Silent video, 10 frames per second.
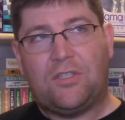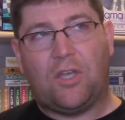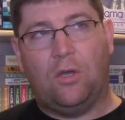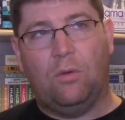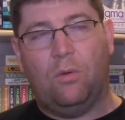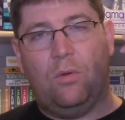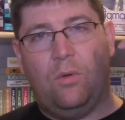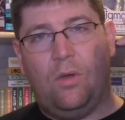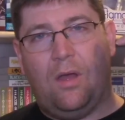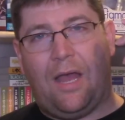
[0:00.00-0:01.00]
so
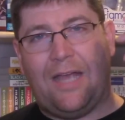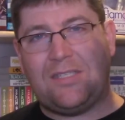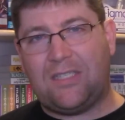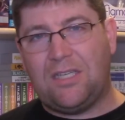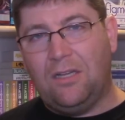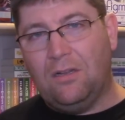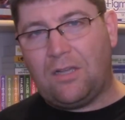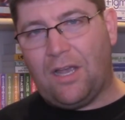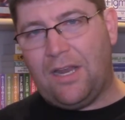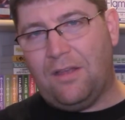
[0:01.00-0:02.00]
i
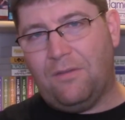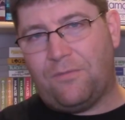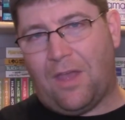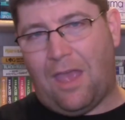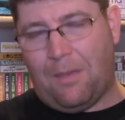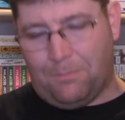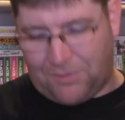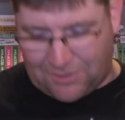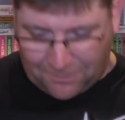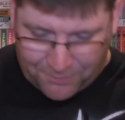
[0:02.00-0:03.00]
still kind of
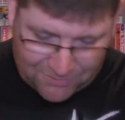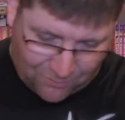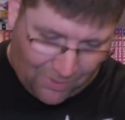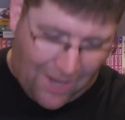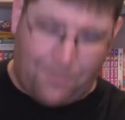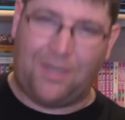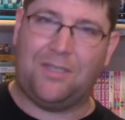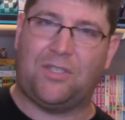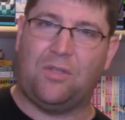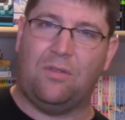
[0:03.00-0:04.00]
am
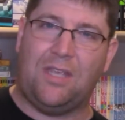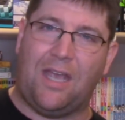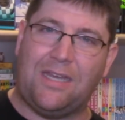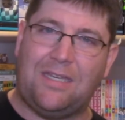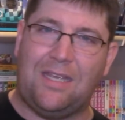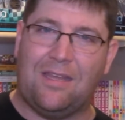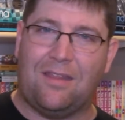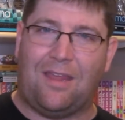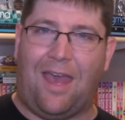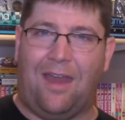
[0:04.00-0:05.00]
subscribing to the
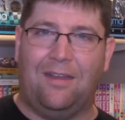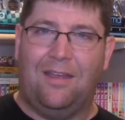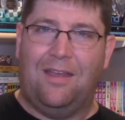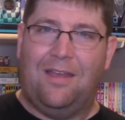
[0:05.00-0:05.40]
idea that